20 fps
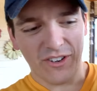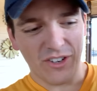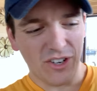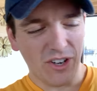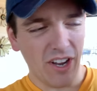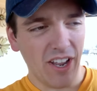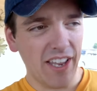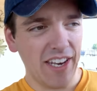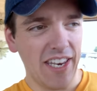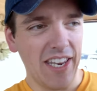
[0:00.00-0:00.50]
we have
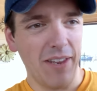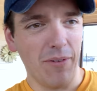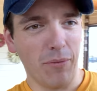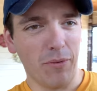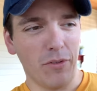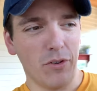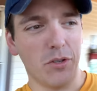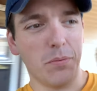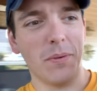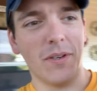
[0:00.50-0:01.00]
had, then
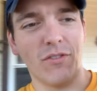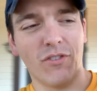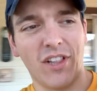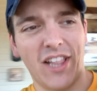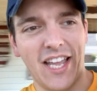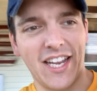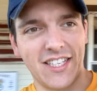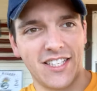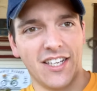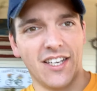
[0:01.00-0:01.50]
we've just been
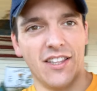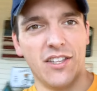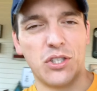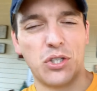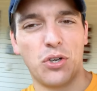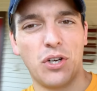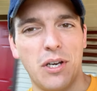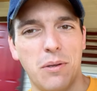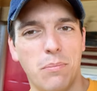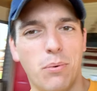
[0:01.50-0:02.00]
relaxing on the
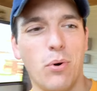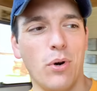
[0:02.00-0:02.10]
screen and